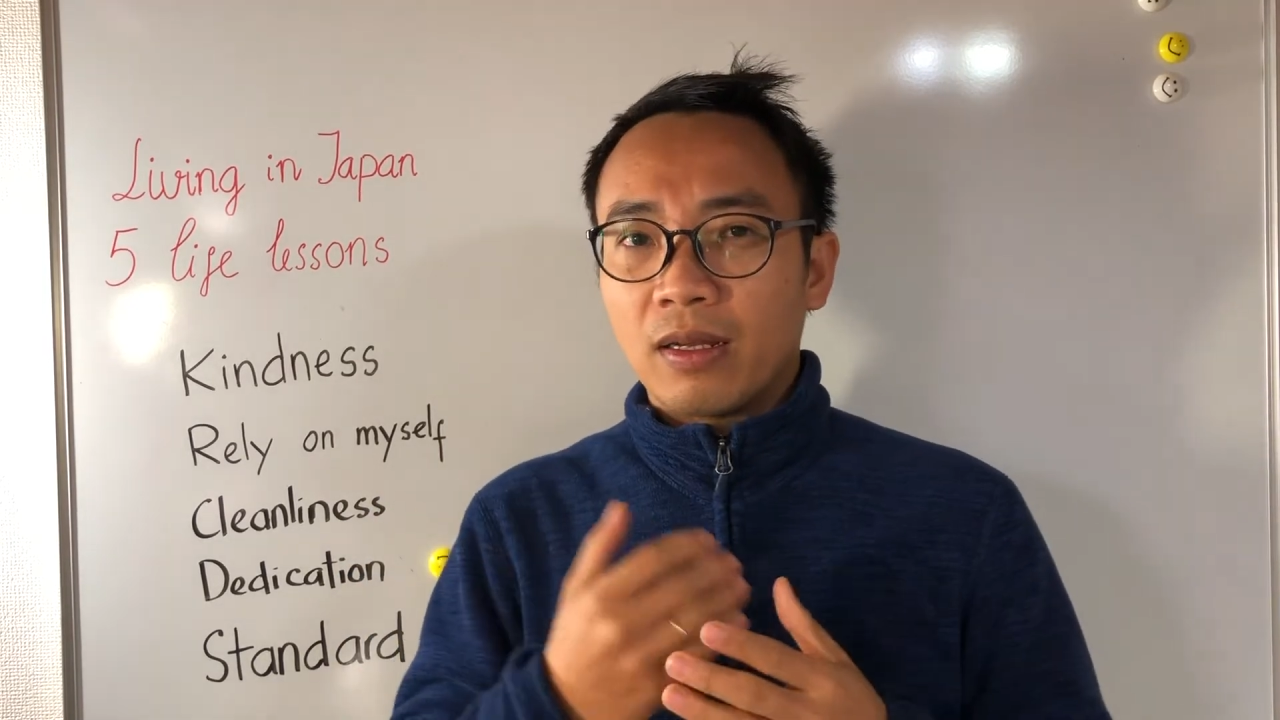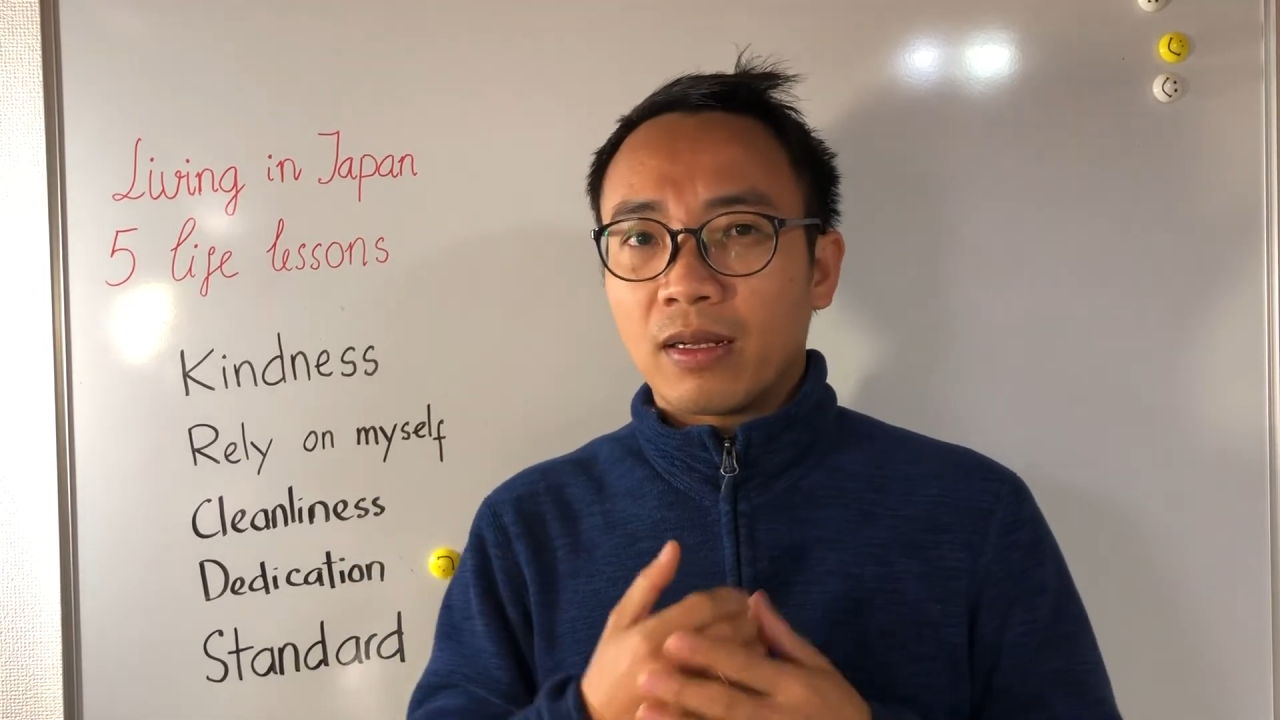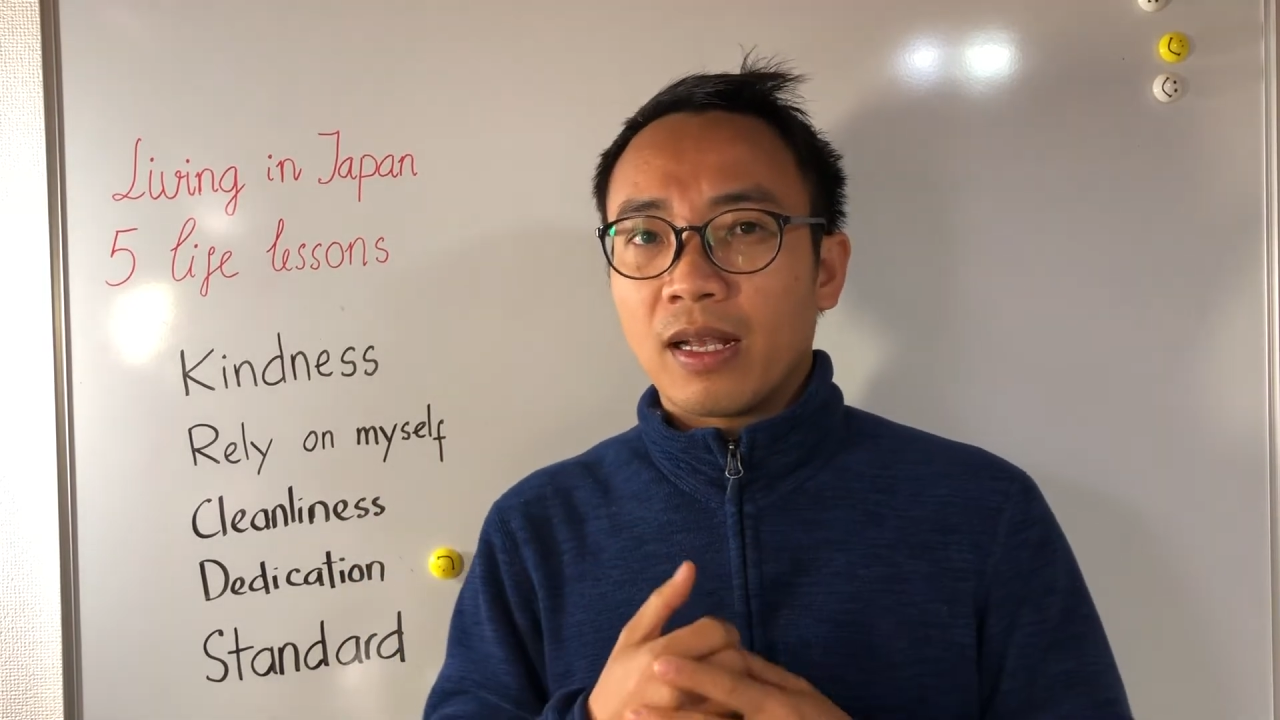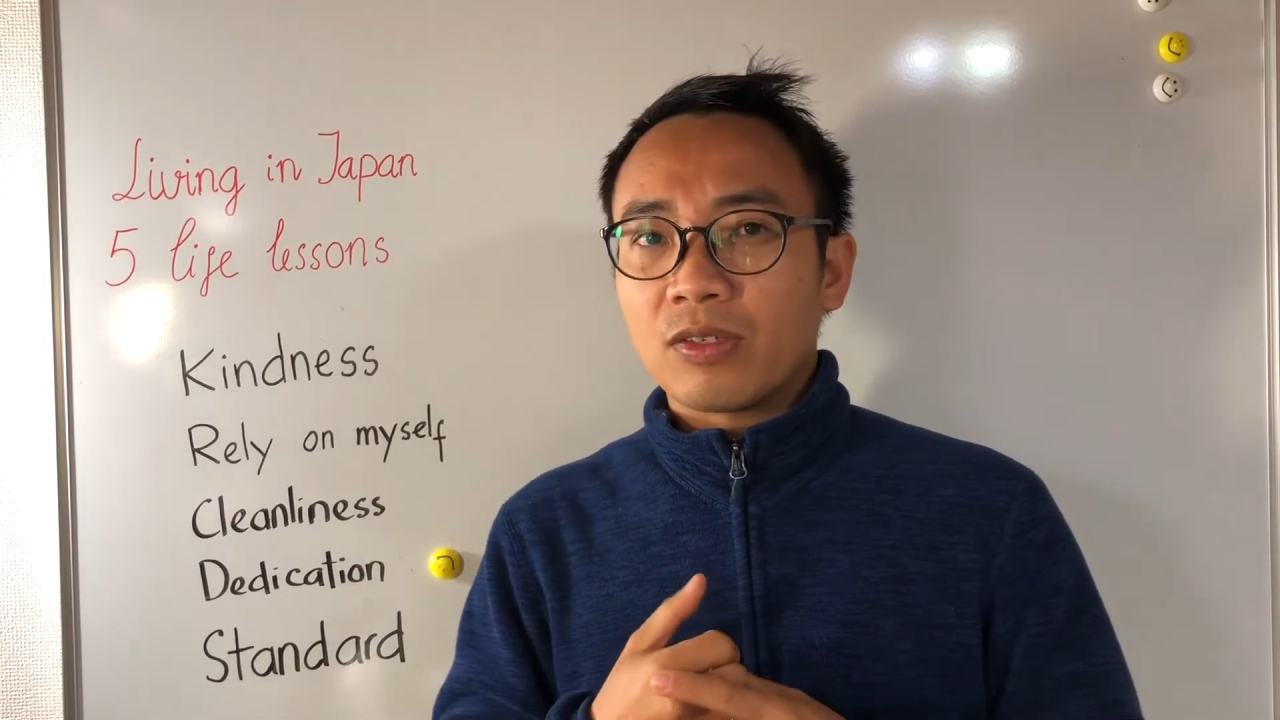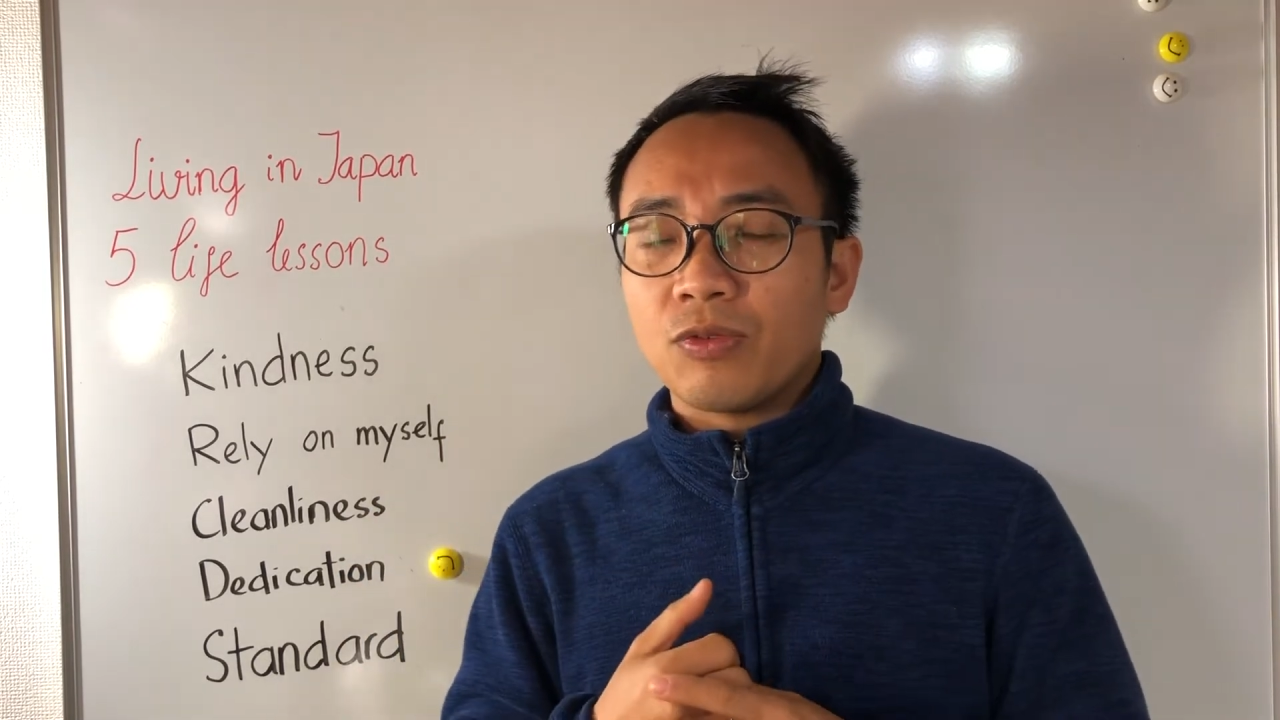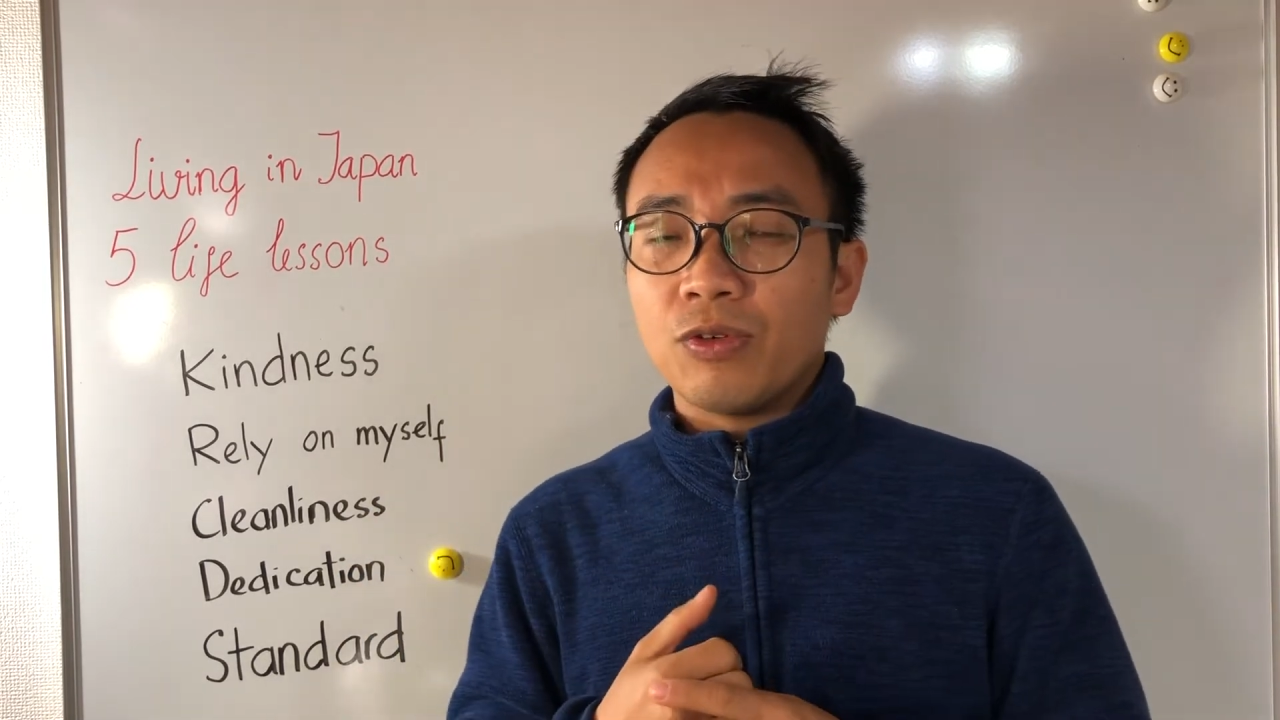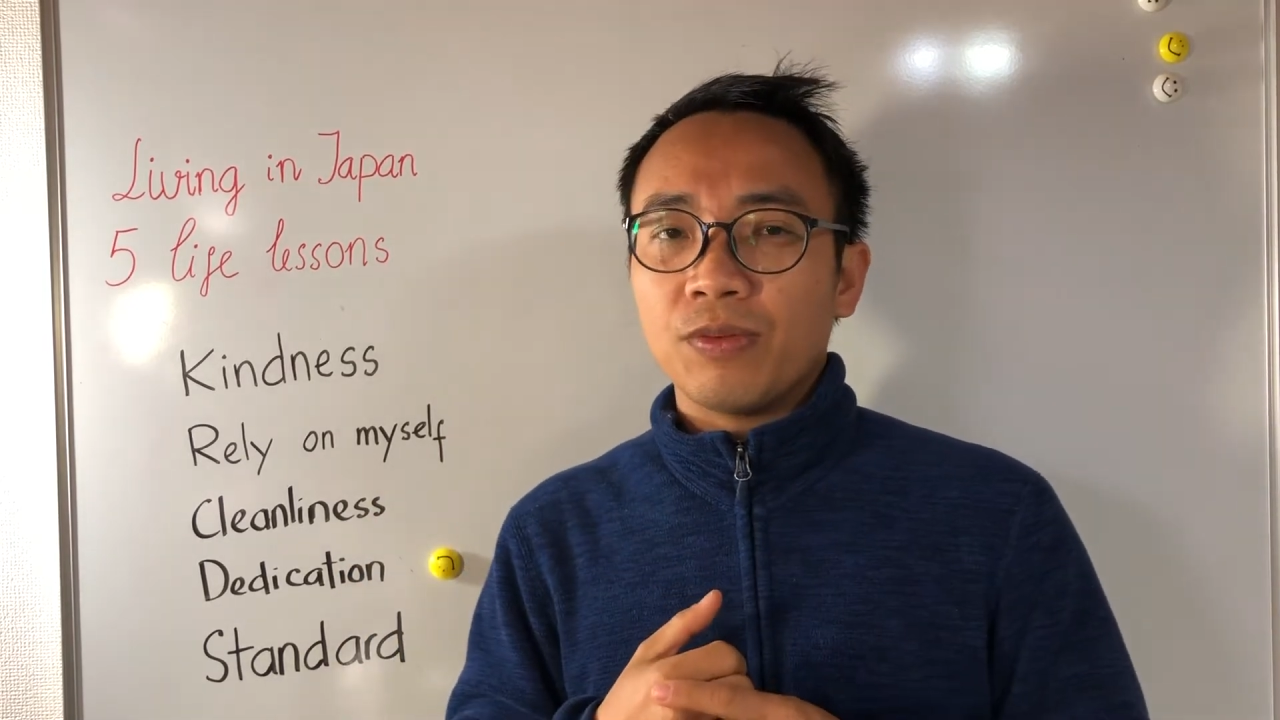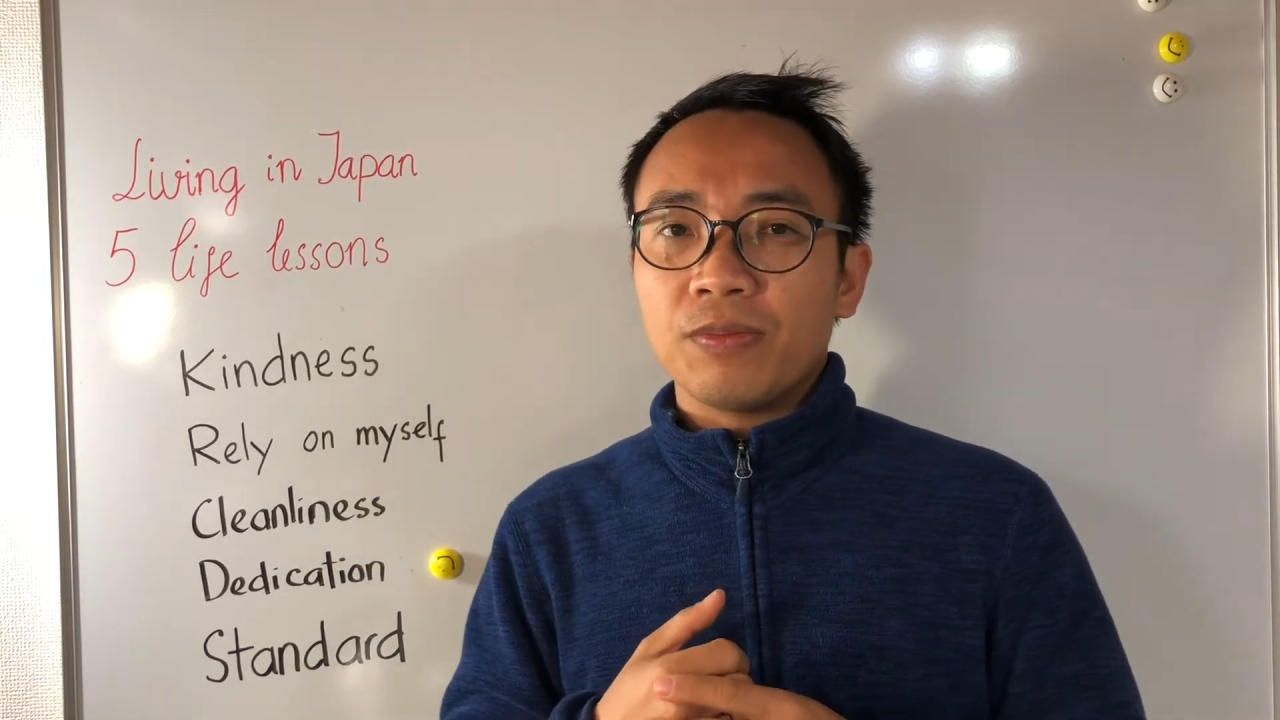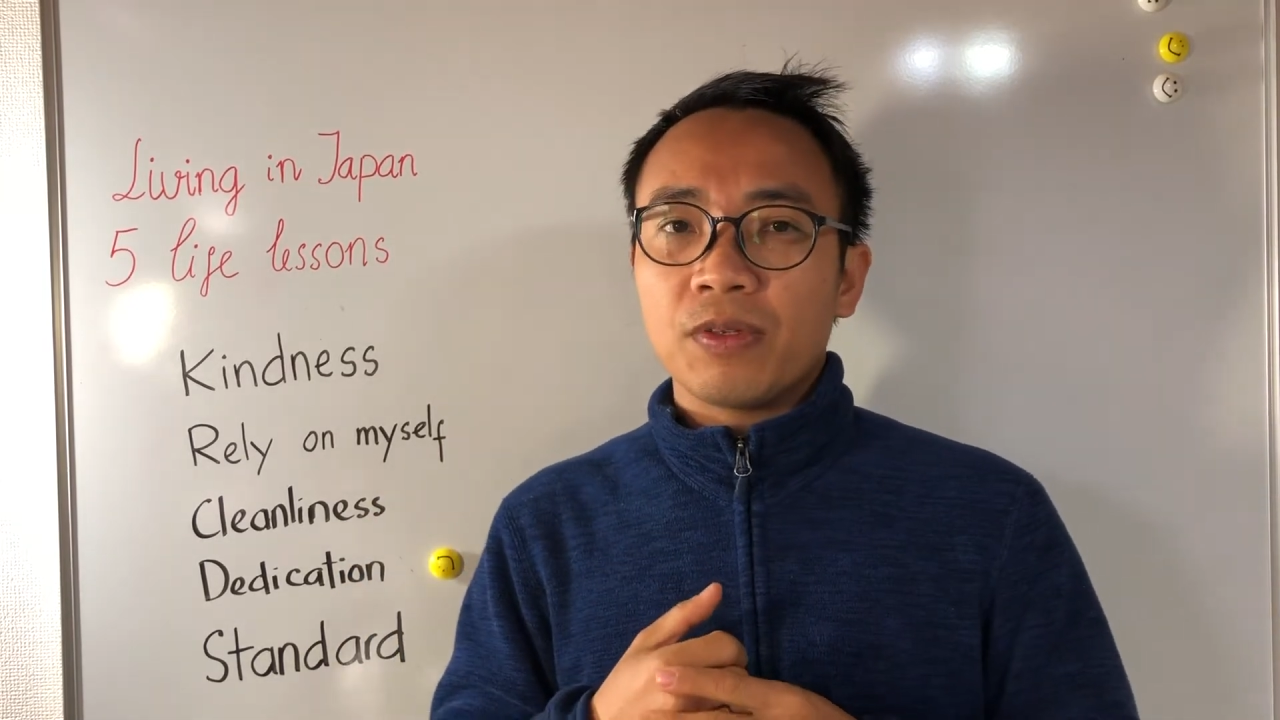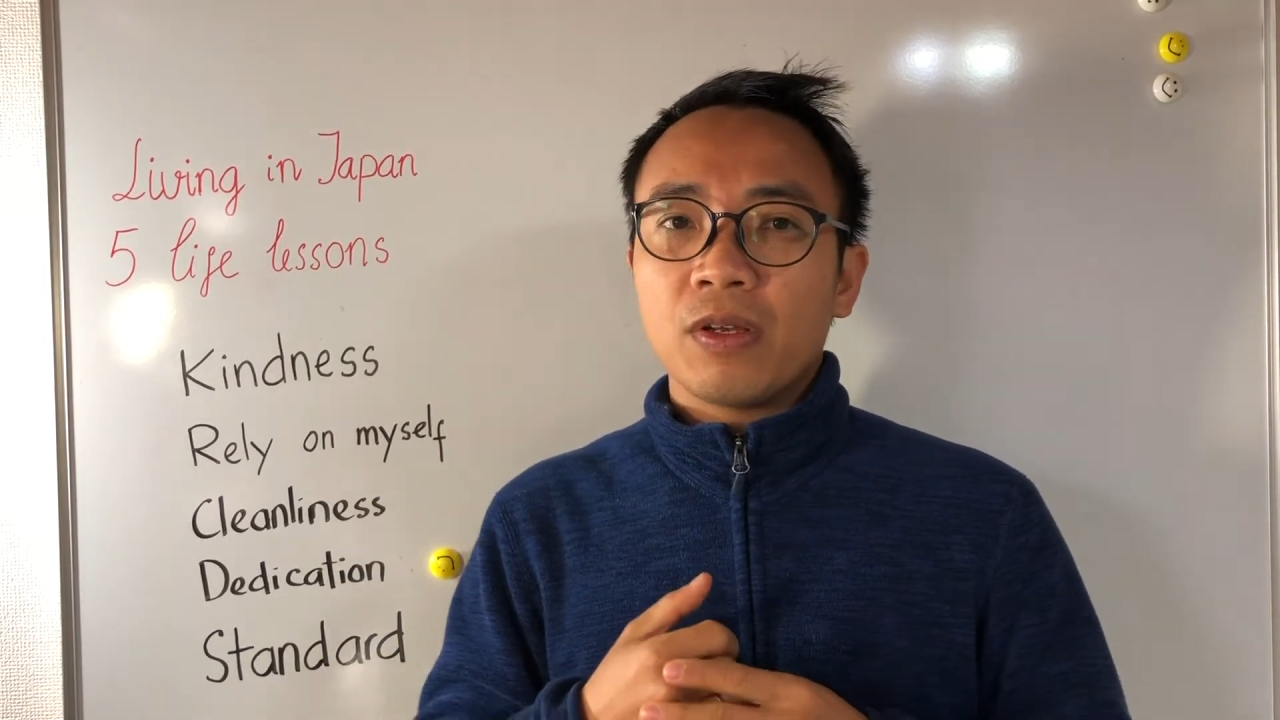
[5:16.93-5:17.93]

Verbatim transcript: classroom